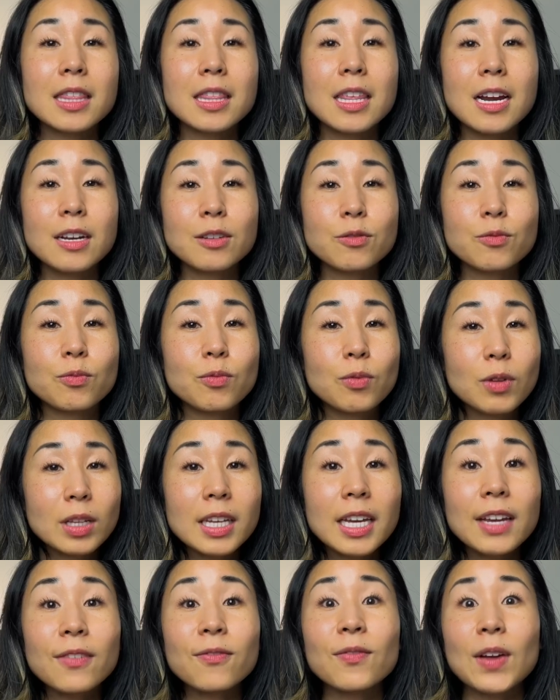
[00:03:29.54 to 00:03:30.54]
there's
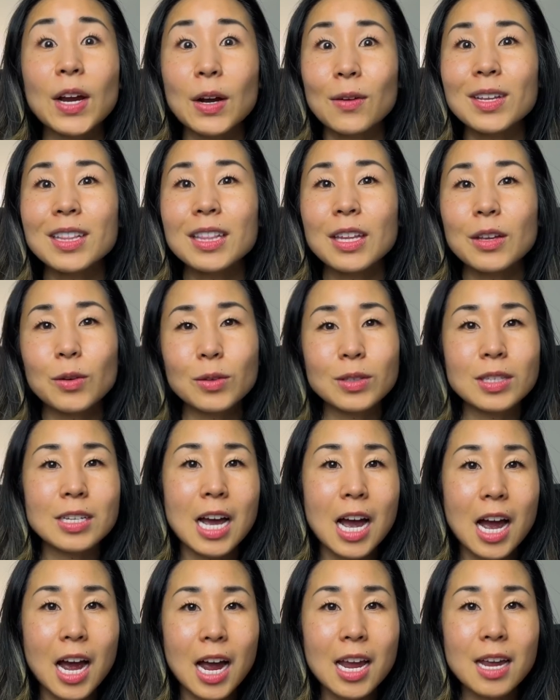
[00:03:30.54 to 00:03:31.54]
really very little
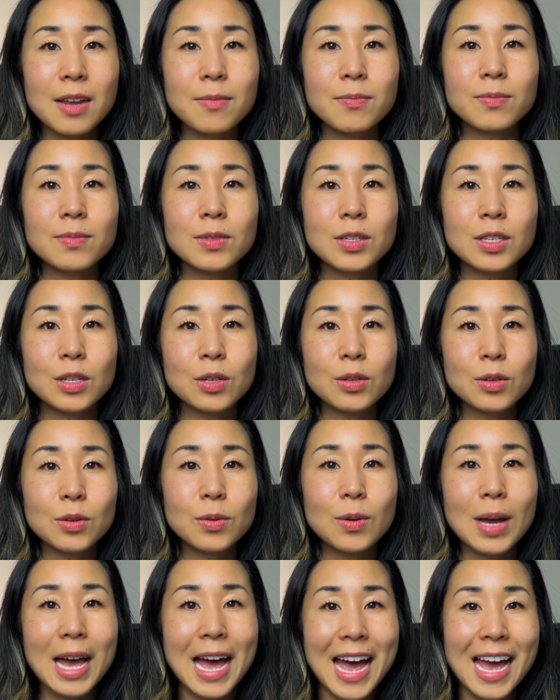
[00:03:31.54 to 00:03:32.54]
time
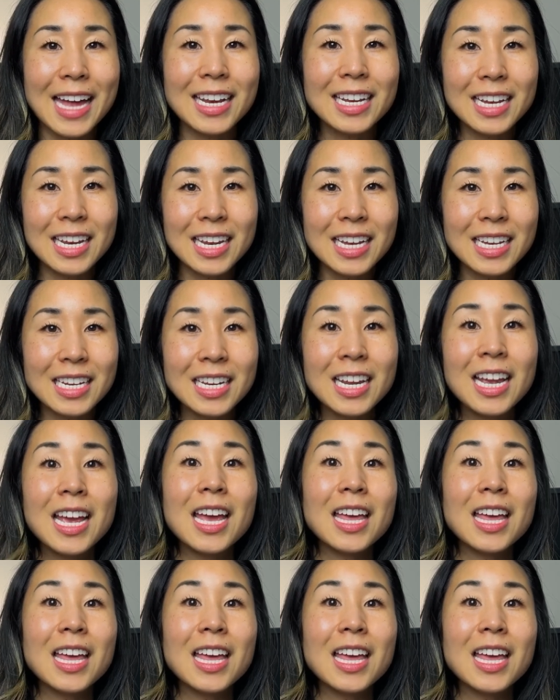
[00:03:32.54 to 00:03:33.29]
to add in